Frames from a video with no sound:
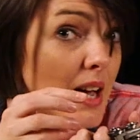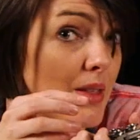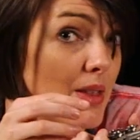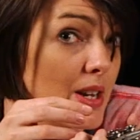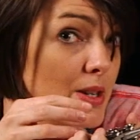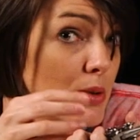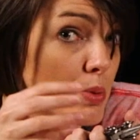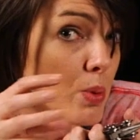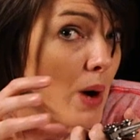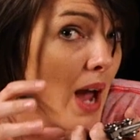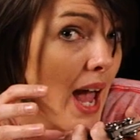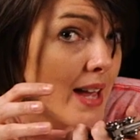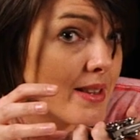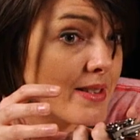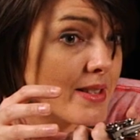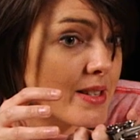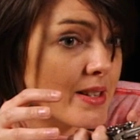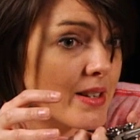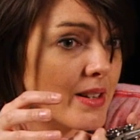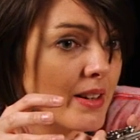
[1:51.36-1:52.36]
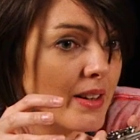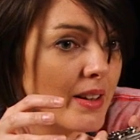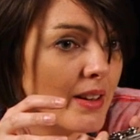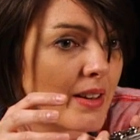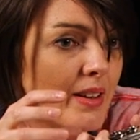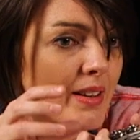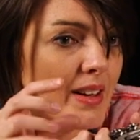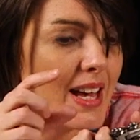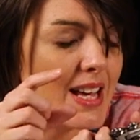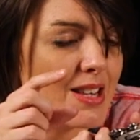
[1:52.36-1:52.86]
now that it's wet,
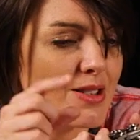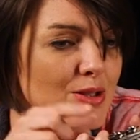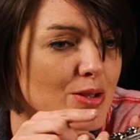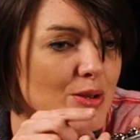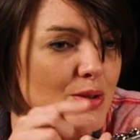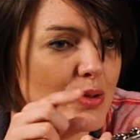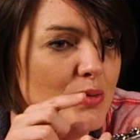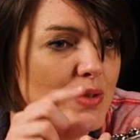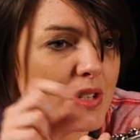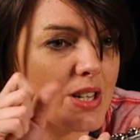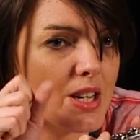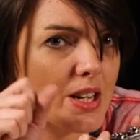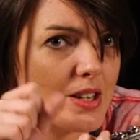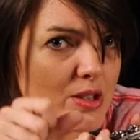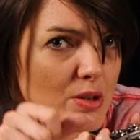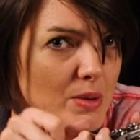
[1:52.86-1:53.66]
it does return